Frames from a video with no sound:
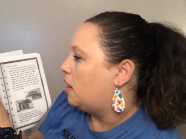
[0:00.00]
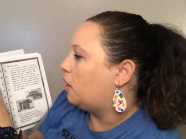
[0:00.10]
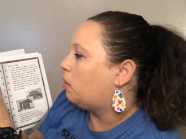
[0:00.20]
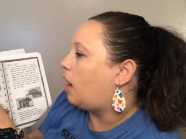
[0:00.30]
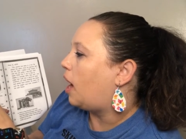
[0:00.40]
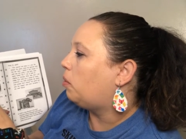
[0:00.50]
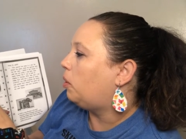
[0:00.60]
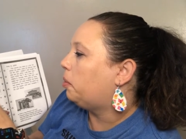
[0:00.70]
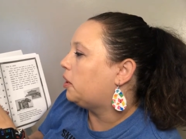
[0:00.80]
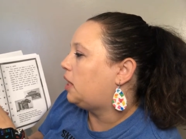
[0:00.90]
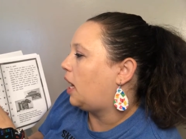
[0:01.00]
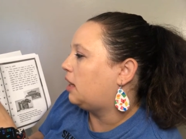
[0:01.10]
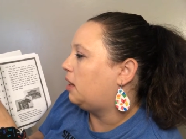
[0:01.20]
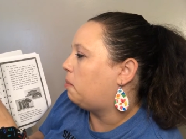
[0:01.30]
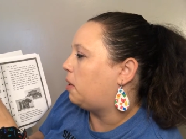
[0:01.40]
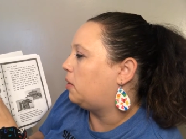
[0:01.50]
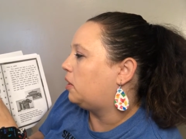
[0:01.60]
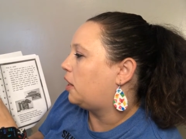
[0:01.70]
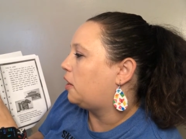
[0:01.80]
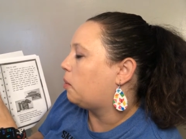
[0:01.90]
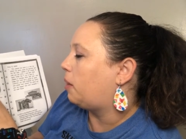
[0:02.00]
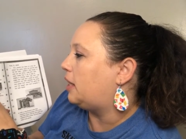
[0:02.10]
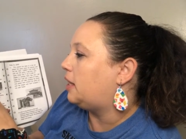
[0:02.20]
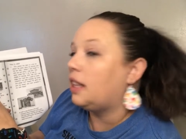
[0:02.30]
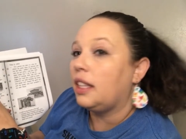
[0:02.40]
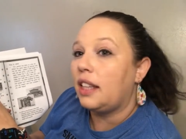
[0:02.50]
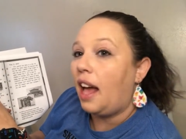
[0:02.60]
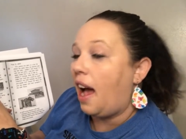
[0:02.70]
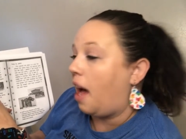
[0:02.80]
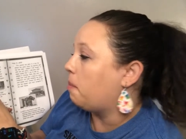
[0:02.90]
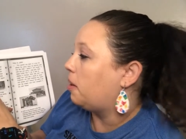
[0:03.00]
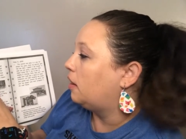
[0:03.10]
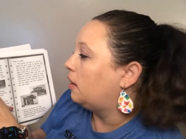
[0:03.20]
The rock will protect the bones on their way to the lab.